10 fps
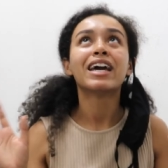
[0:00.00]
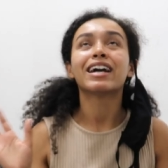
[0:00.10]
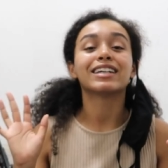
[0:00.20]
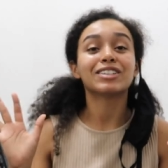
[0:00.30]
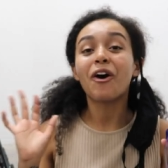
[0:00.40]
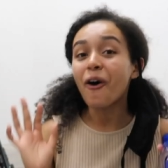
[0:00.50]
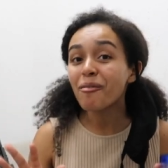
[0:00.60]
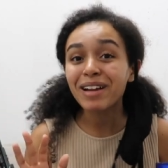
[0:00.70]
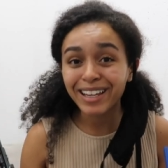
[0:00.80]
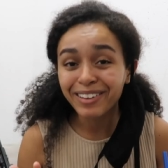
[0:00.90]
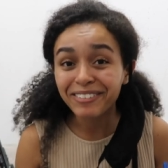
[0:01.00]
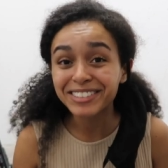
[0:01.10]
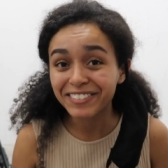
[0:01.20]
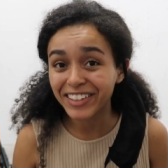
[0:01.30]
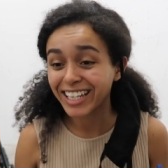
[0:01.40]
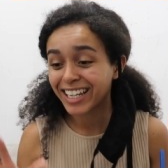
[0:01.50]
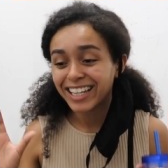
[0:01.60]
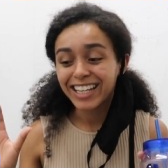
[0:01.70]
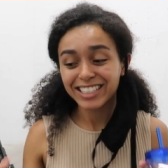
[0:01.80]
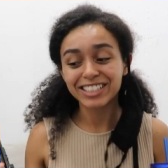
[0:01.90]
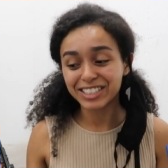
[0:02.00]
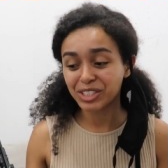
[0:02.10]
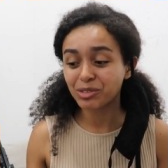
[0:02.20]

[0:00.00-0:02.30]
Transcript: because all my clothes fit into this